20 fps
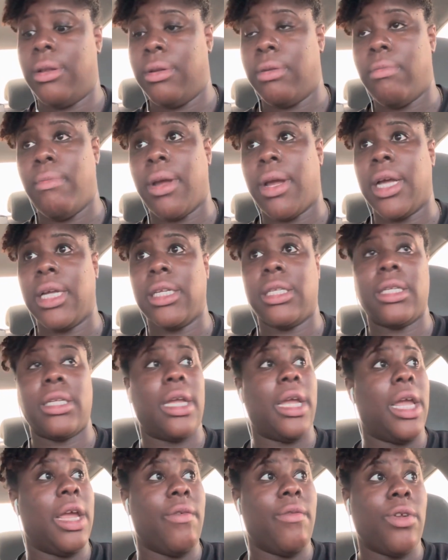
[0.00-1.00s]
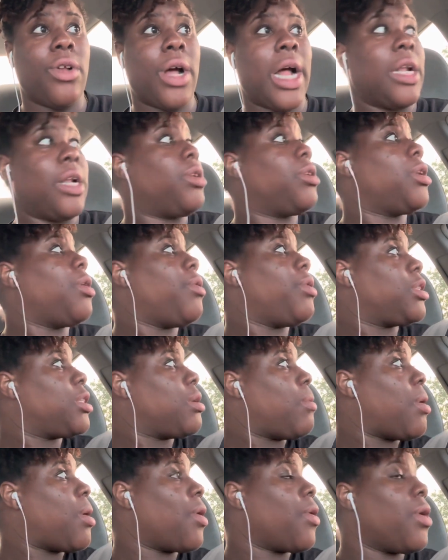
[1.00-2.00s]
Because even though I don't know what
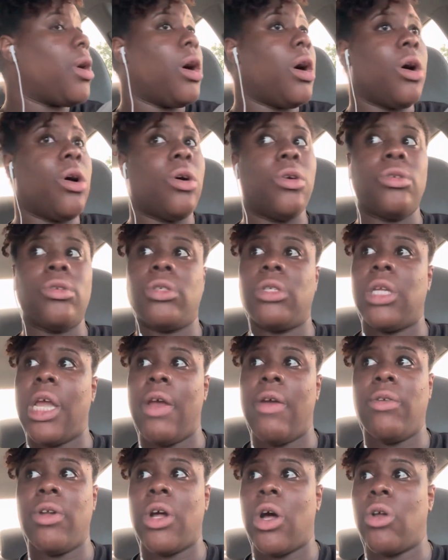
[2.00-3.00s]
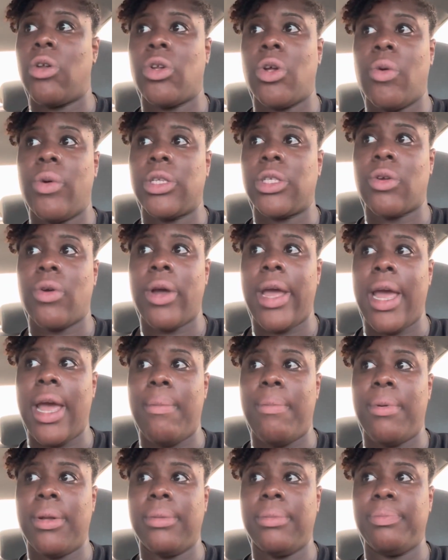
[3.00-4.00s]
tomorrow holds, even though I don't know what's going to
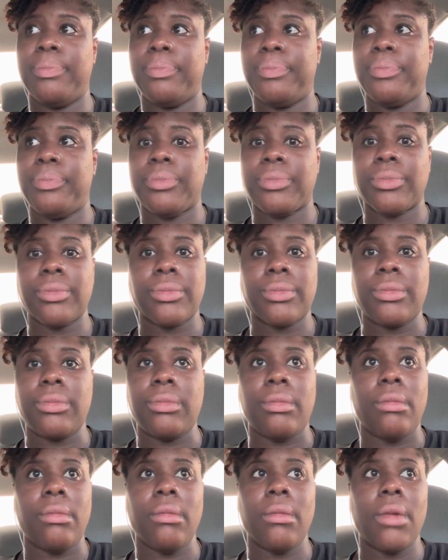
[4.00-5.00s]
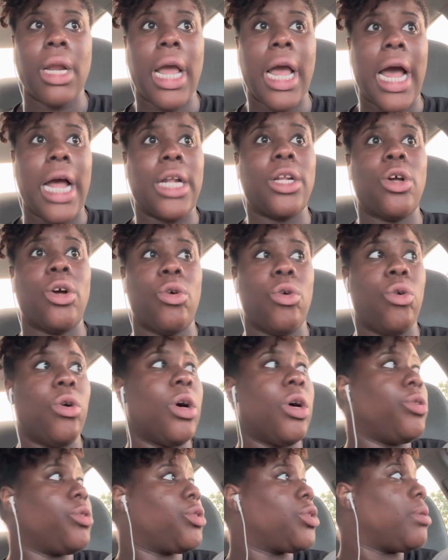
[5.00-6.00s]
happen, I know who
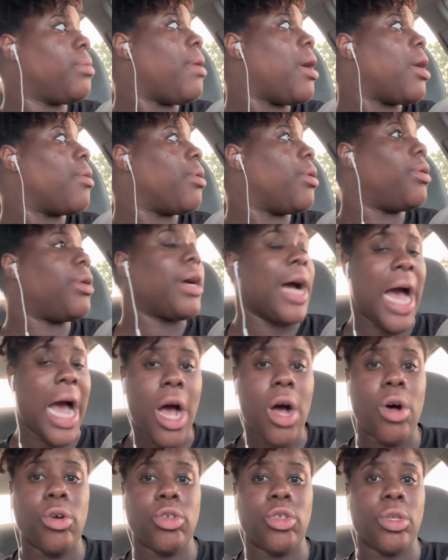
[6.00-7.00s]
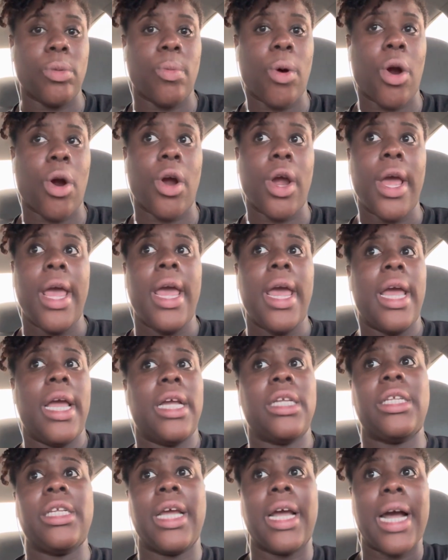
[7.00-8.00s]
holds tomorrow. God holds tomorrow.
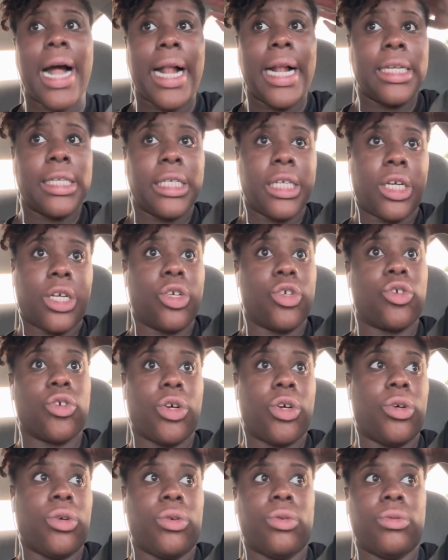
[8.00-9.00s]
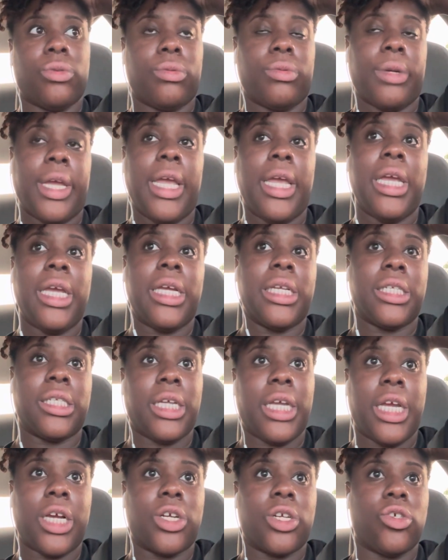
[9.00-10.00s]
And see, God is in control. He is
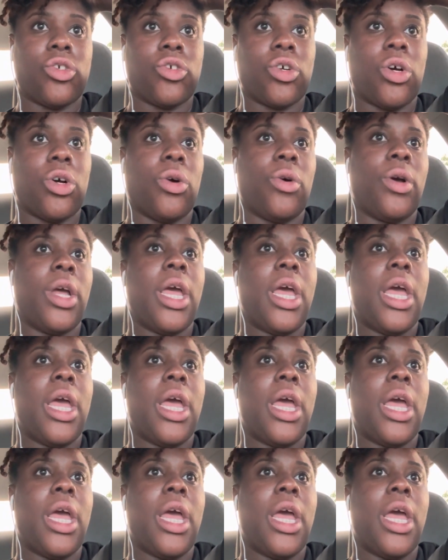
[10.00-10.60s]
in control.